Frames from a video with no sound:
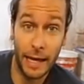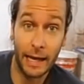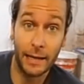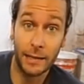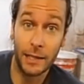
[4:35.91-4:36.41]

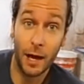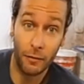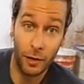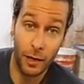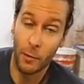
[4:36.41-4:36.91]
and
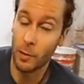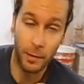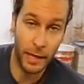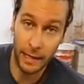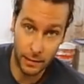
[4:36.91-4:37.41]
cover them or
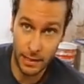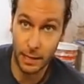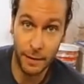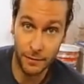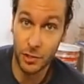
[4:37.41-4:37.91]
put handles on
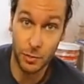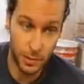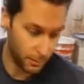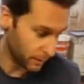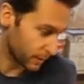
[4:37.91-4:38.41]
them. I have to do
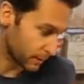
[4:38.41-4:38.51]
something with